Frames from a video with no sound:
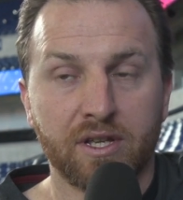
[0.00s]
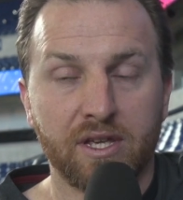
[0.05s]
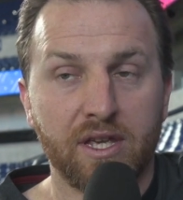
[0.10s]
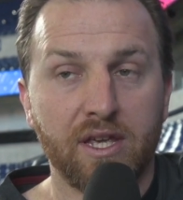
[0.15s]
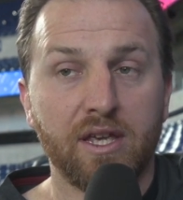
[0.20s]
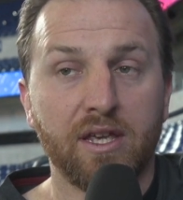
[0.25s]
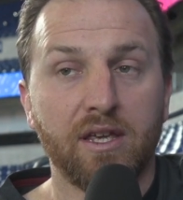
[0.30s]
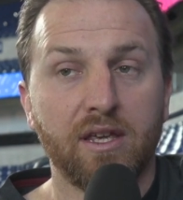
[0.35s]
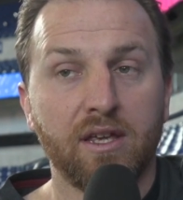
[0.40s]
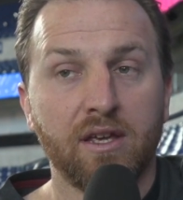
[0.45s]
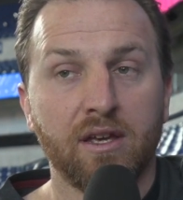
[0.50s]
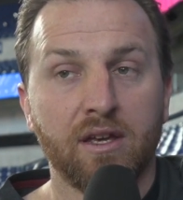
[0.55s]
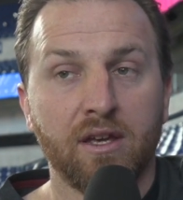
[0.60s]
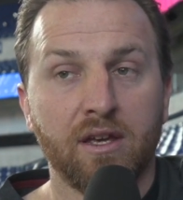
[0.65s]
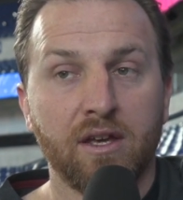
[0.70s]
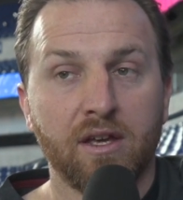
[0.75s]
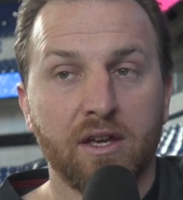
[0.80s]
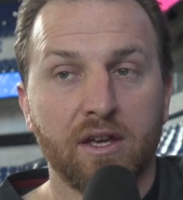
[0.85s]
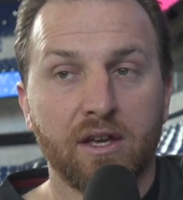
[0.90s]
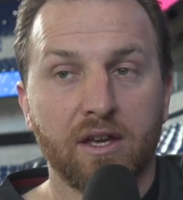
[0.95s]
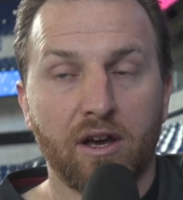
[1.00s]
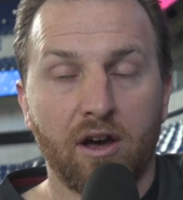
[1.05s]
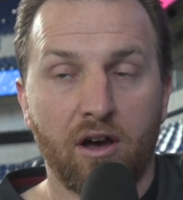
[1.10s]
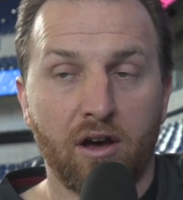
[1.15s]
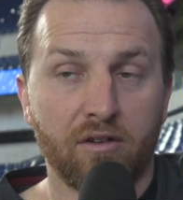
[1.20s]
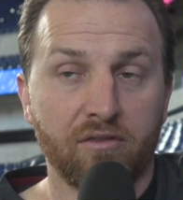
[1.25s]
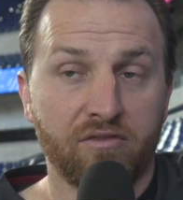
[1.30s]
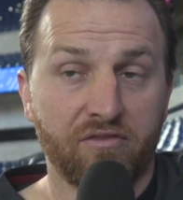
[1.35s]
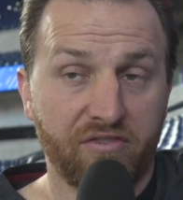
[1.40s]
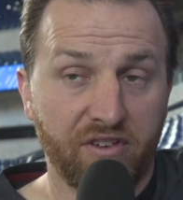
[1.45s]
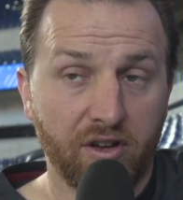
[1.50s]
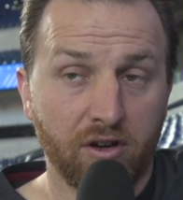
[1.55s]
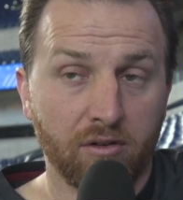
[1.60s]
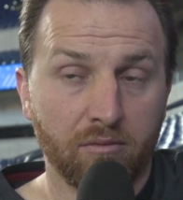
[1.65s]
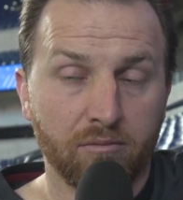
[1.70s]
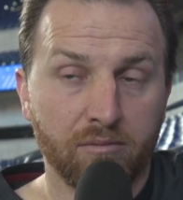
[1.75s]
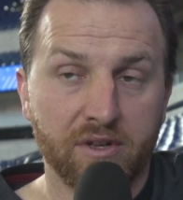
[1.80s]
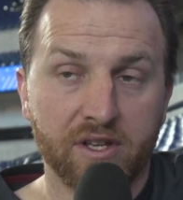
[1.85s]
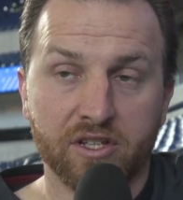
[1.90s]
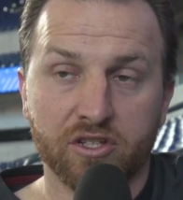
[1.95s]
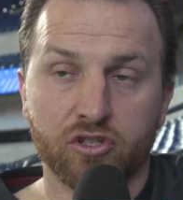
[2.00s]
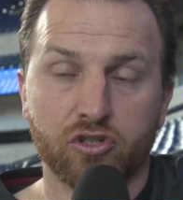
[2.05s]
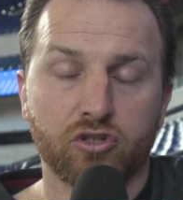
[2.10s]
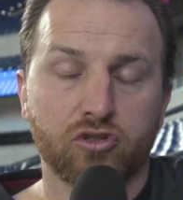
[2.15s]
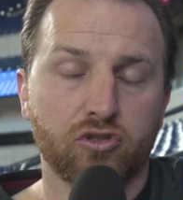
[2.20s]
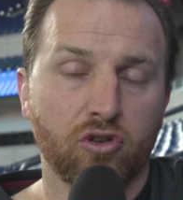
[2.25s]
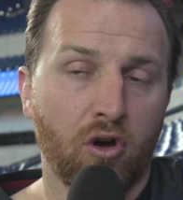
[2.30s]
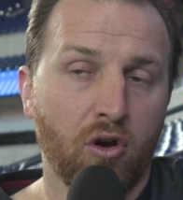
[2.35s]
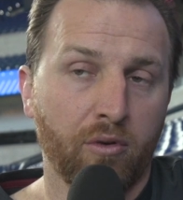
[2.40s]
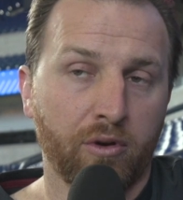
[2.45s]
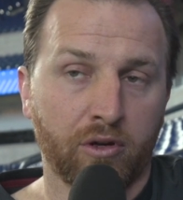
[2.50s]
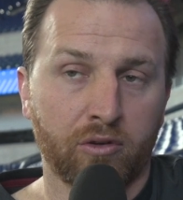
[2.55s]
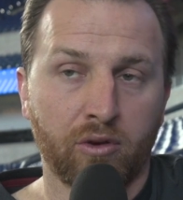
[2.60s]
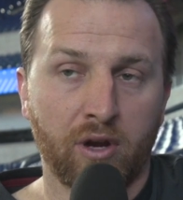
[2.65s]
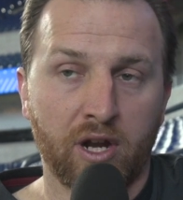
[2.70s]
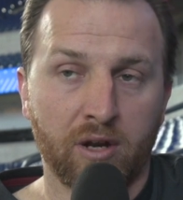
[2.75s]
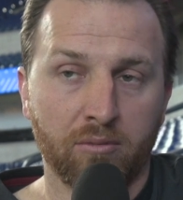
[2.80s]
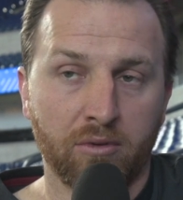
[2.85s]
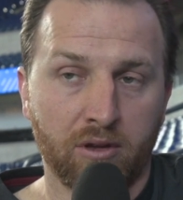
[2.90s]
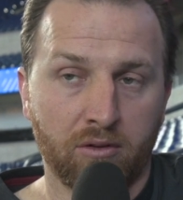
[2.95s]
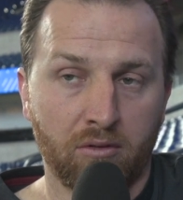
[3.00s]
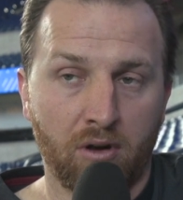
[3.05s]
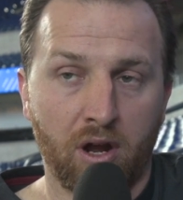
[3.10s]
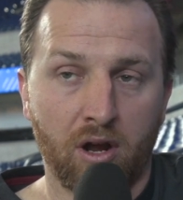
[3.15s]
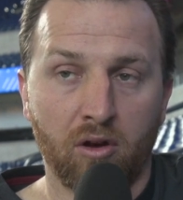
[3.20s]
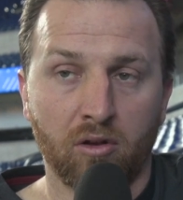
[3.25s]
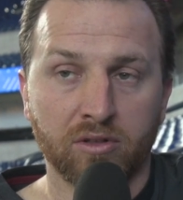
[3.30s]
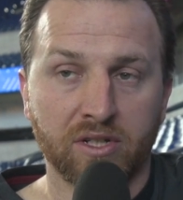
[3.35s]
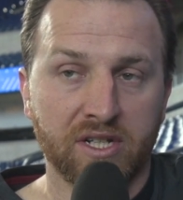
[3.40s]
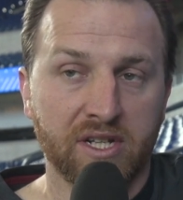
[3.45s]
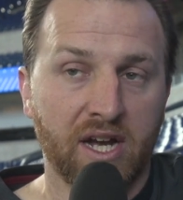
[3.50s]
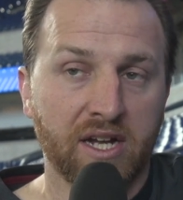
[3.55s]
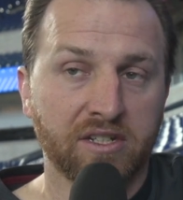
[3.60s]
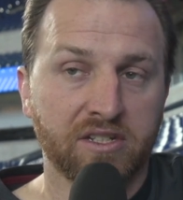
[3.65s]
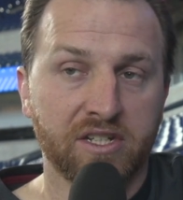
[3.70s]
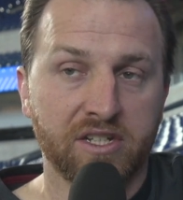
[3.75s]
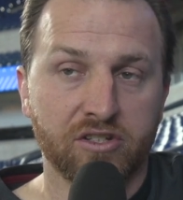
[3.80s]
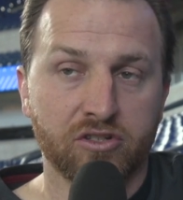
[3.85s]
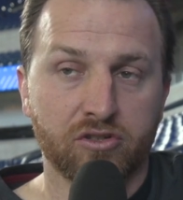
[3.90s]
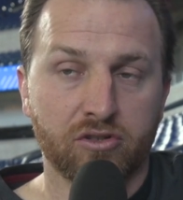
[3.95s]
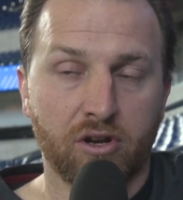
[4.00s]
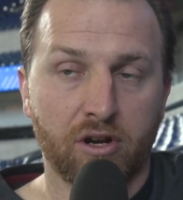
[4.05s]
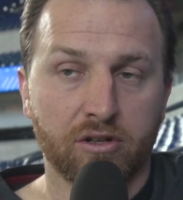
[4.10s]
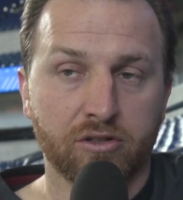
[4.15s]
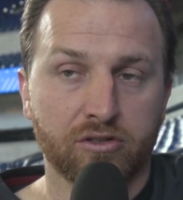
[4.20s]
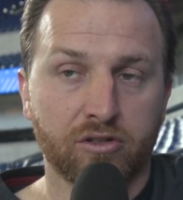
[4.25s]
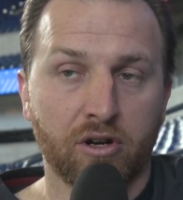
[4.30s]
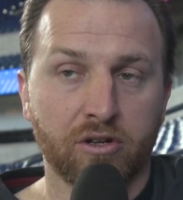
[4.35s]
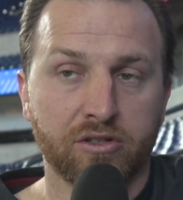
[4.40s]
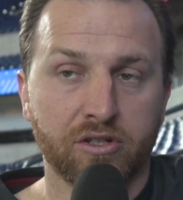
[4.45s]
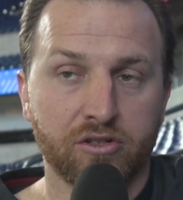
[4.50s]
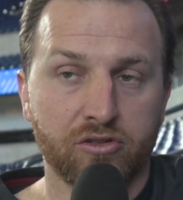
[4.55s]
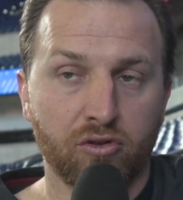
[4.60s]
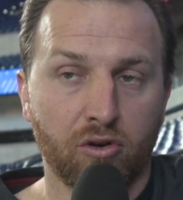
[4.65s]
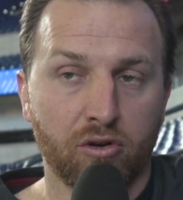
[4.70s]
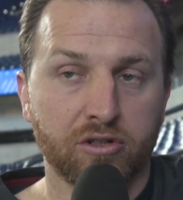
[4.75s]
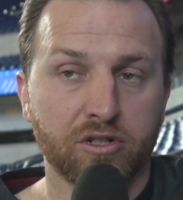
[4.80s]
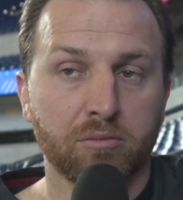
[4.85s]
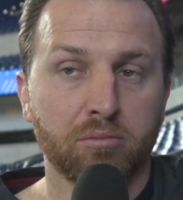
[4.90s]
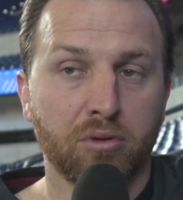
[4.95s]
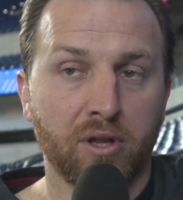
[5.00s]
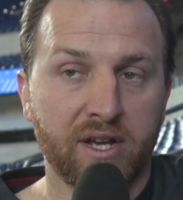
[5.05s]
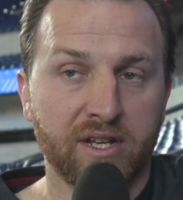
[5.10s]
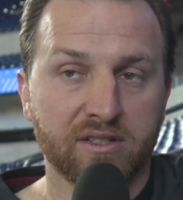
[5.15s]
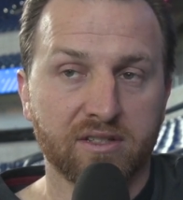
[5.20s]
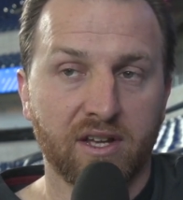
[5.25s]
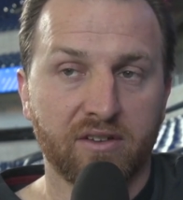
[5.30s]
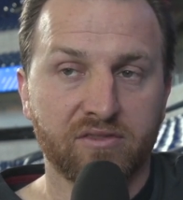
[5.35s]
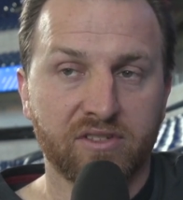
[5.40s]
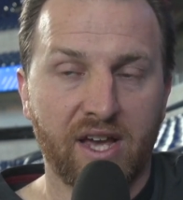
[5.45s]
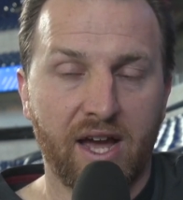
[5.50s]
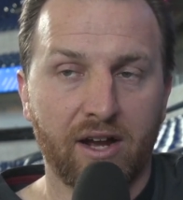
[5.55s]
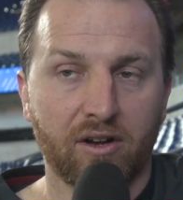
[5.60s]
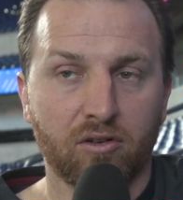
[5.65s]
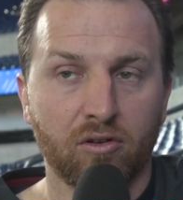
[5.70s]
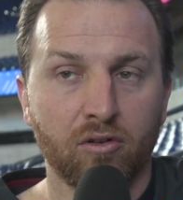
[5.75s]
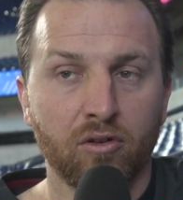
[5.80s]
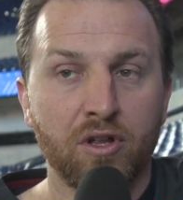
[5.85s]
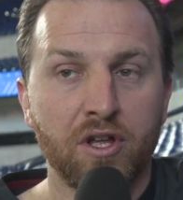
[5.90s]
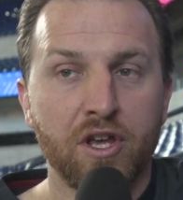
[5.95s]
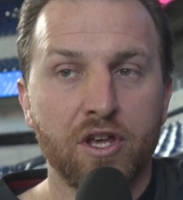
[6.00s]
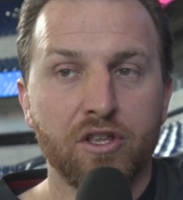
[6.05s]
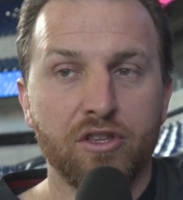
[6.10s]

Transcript: He on film is so incredibly raw. Only 19 start, starts at Georgia, plays left tackle.